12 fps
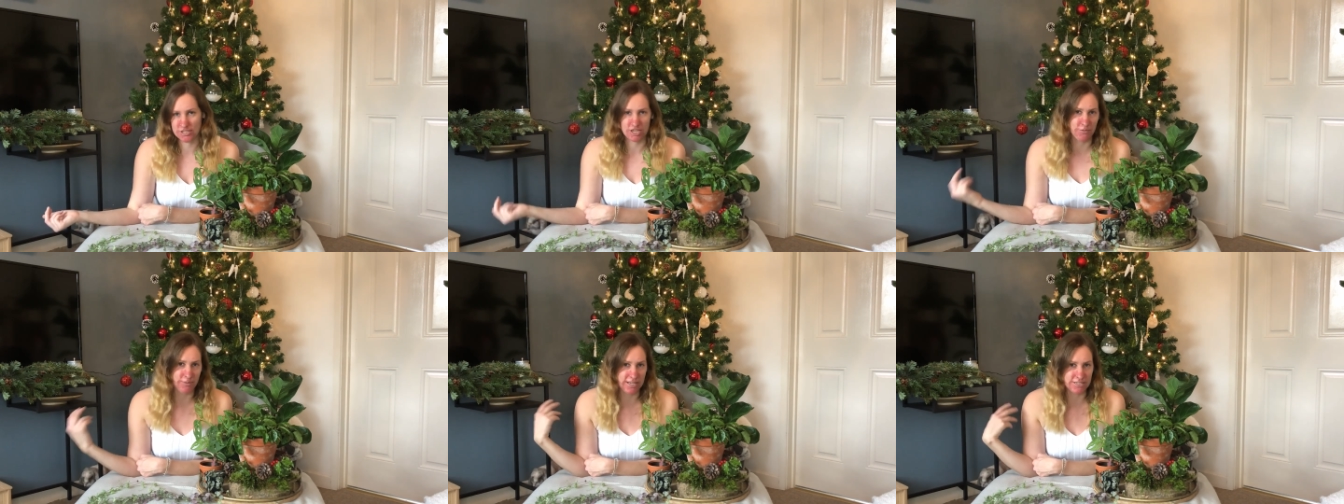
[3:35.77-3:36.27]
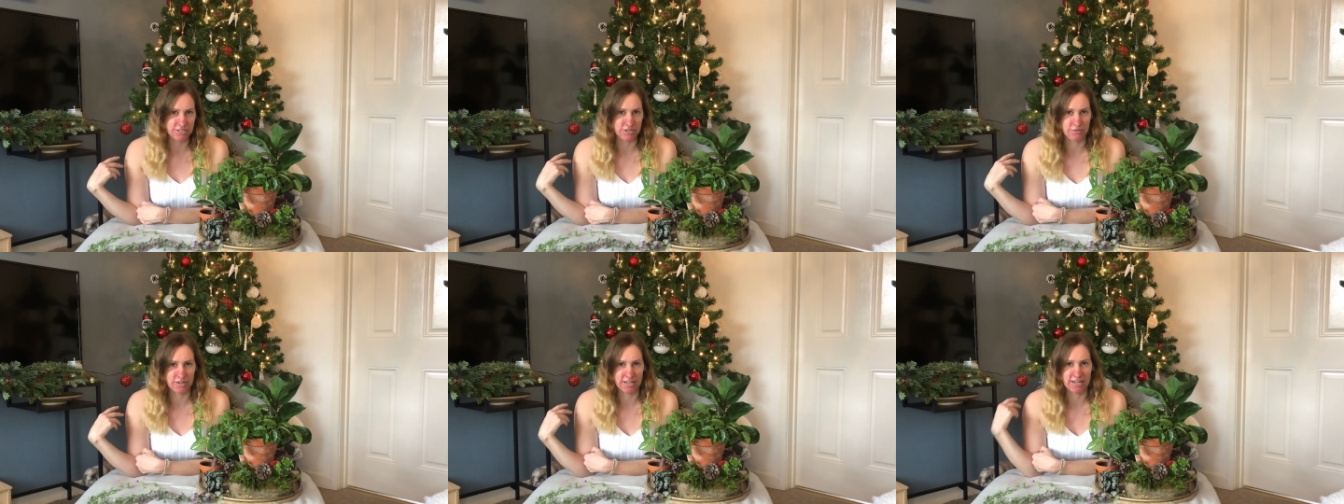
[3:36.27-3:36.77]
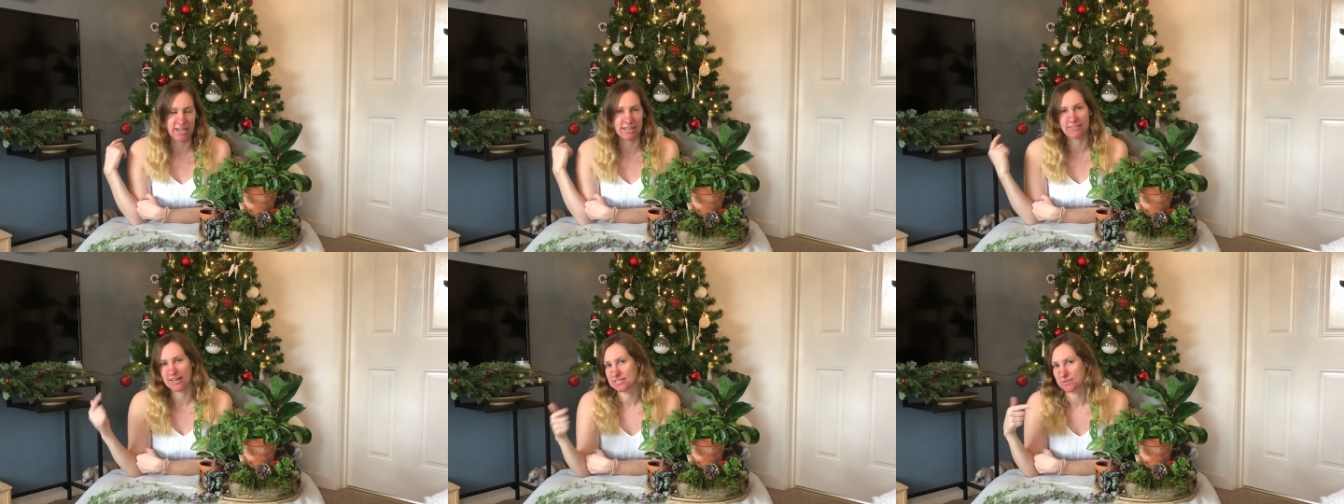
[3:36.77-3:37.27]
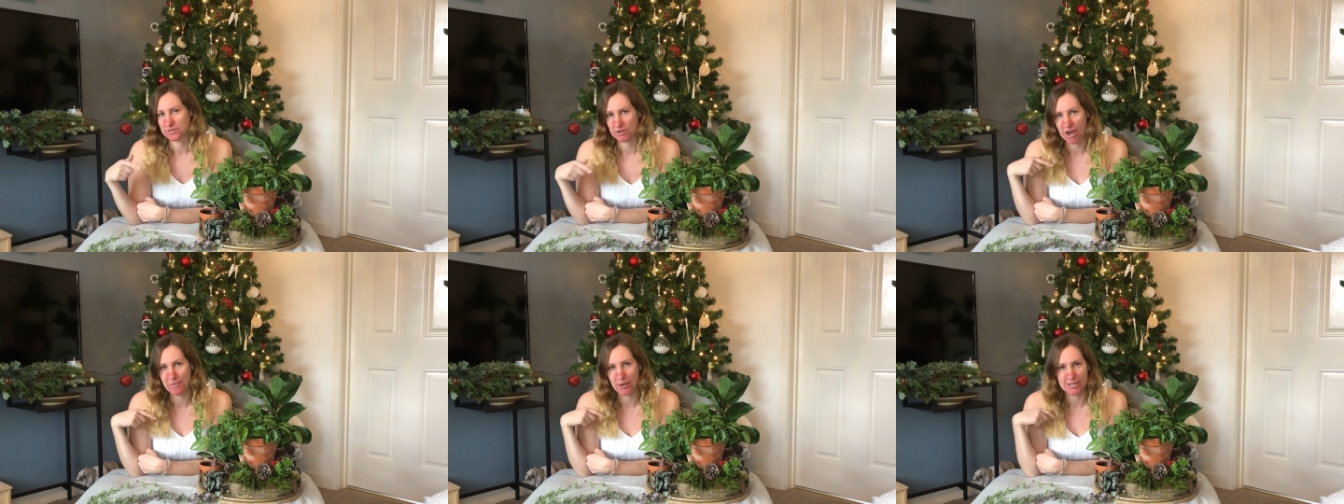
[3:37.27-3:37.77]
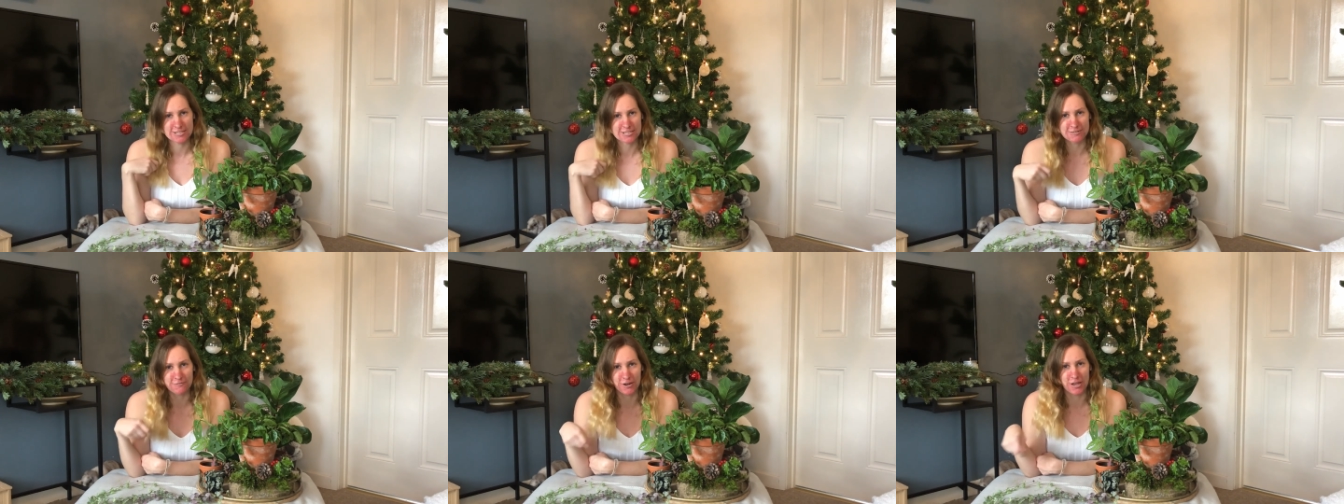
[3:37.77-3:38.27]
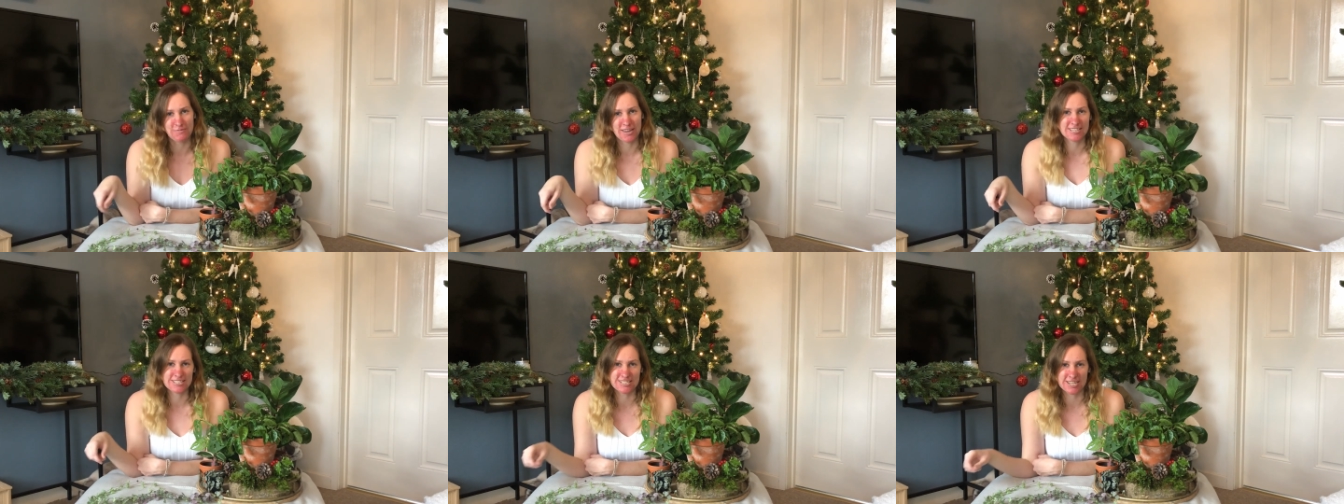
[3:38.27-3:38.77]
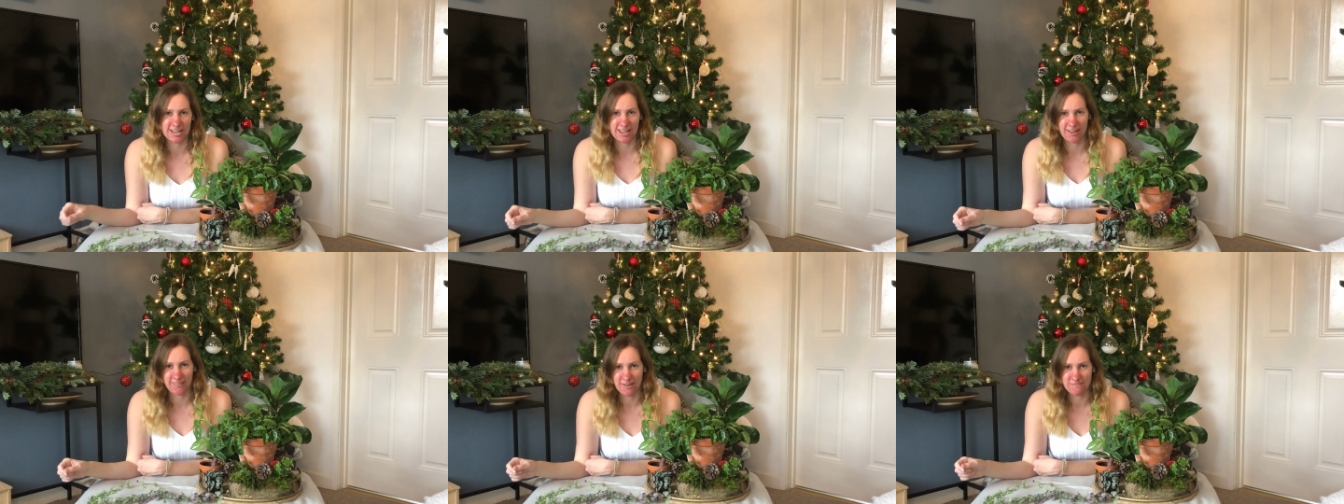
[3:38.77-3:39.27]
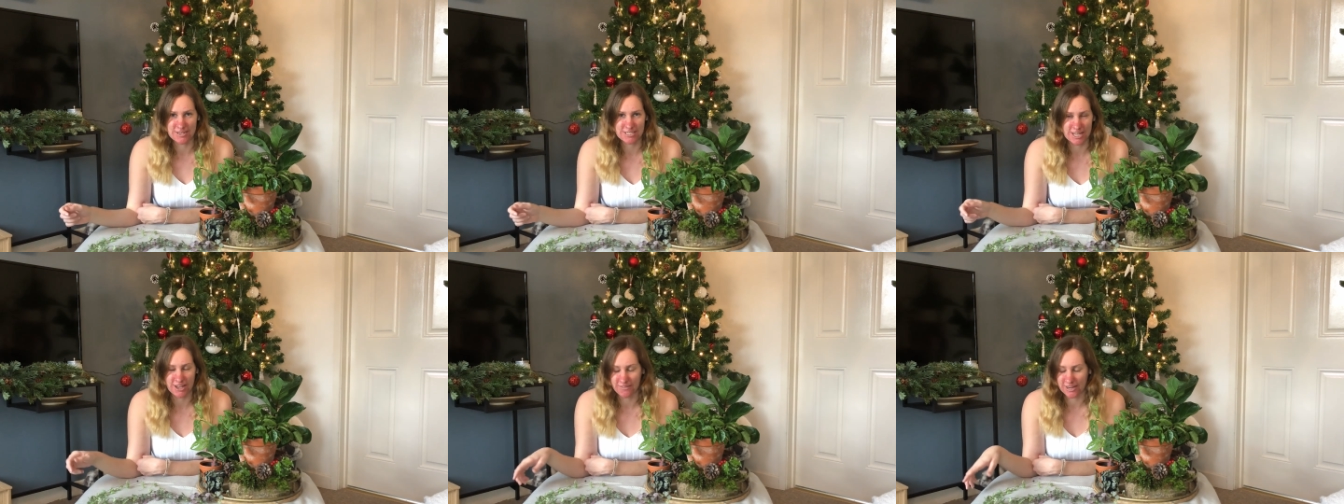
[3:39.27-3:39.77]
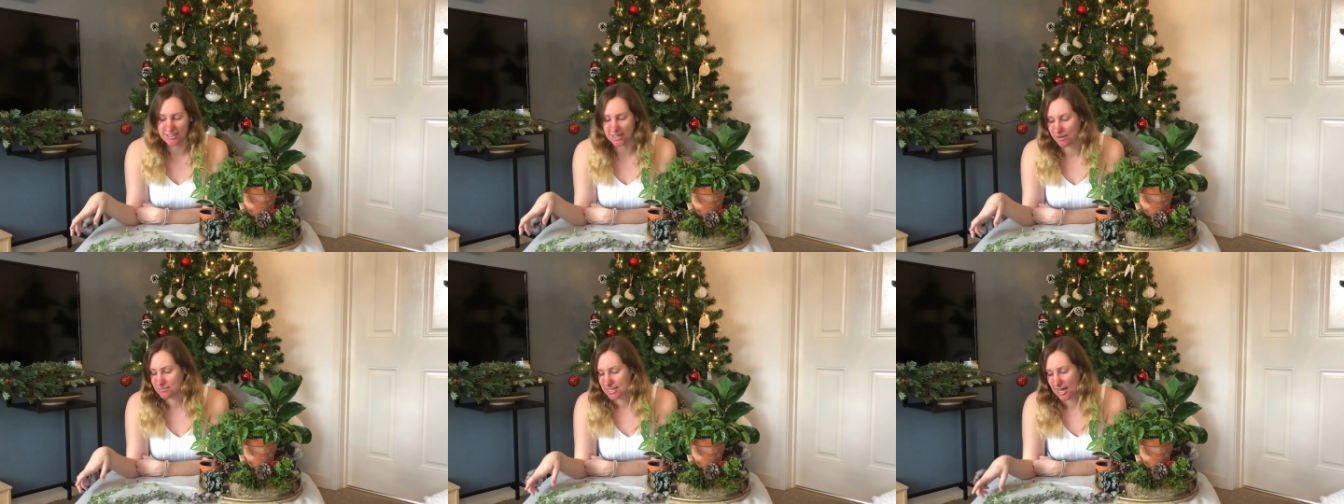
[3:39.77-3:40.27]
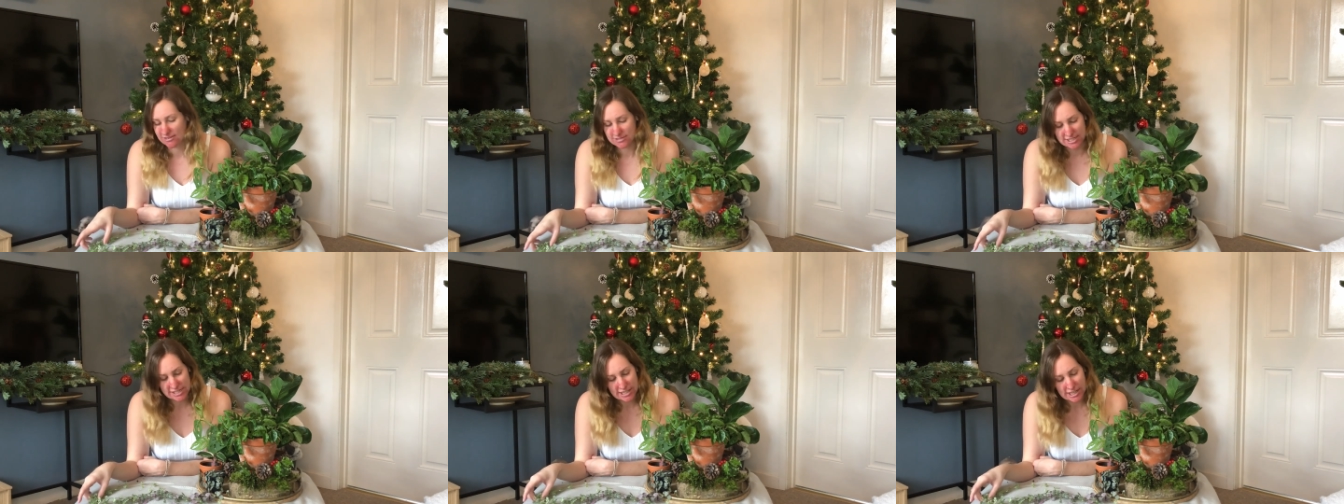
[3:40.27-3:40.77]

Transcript: So please do click that subscribe button to follow me to check out that video when it comes out.